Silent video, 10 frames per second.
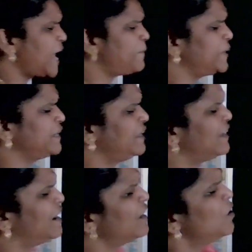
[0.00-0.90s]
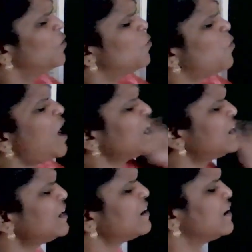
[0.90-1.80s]
happened here?
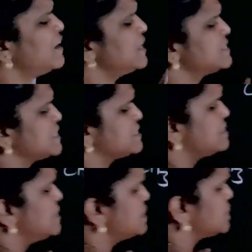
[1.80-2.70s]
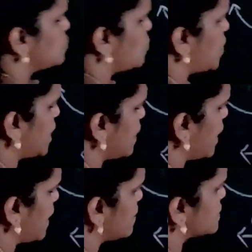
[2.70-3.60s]
Water releases this one
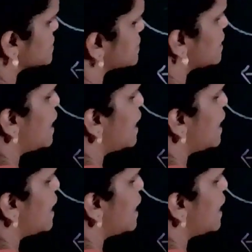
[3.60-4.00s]
hydrogen